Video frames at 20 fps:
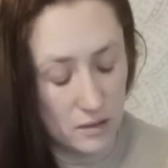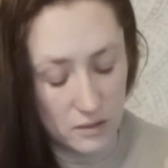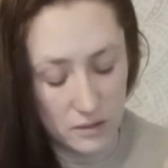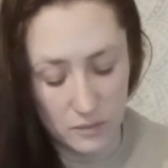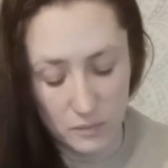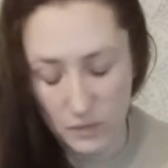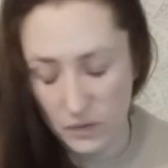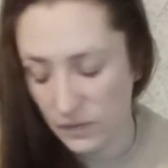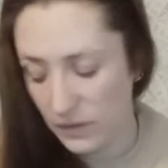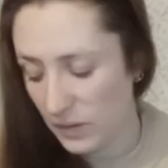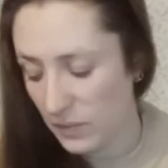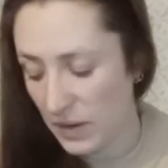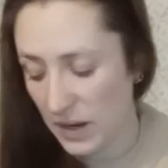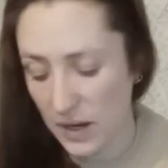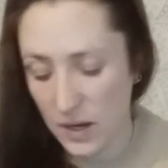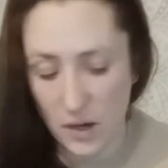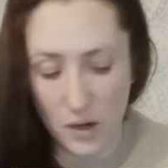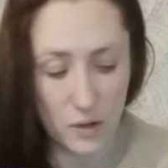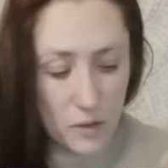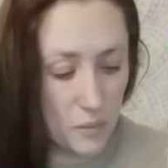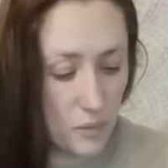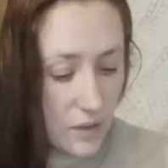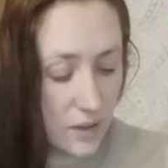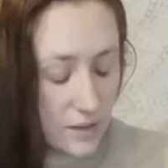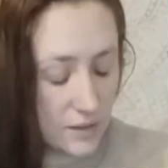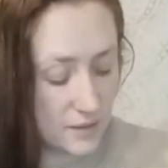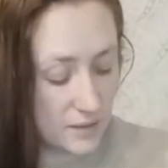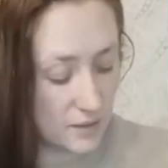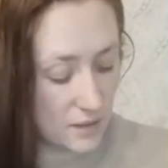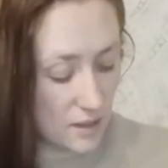Just moving my
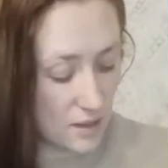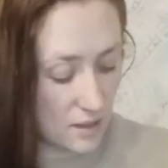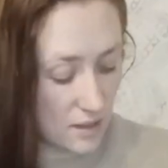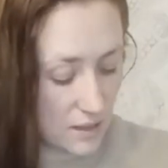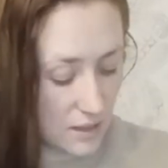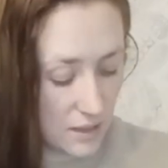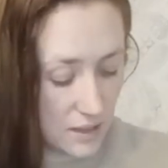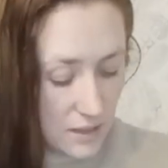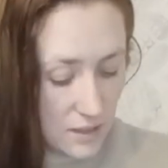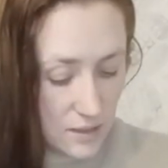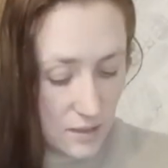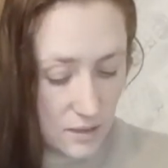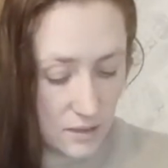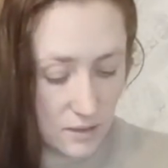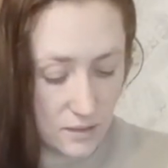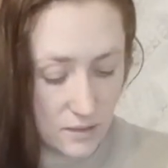notebook aside.